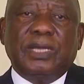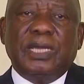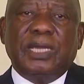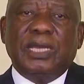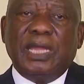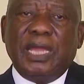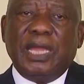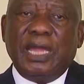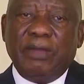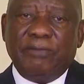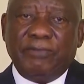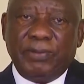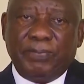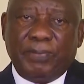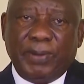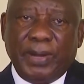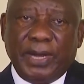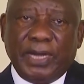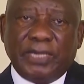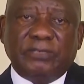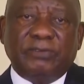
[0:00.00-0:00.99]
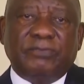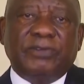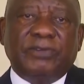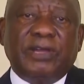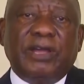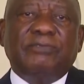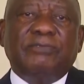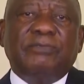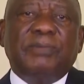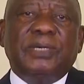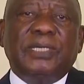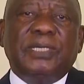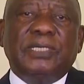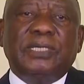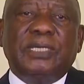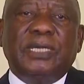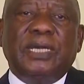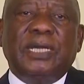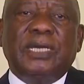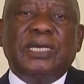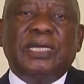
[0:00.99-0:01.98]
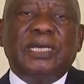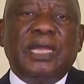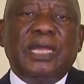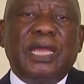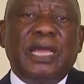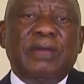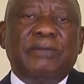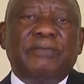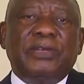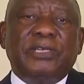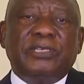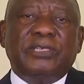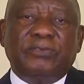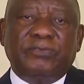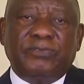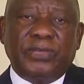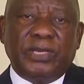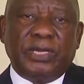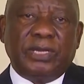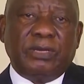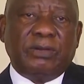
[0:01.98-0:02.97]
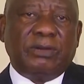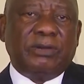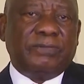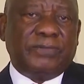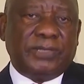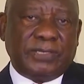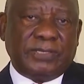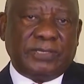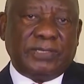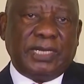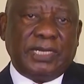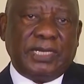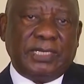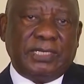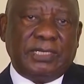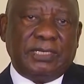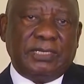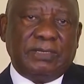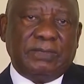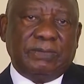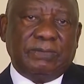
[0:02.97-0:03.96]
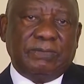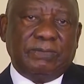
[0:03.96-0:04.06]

in every part of government and in every sphere of the state.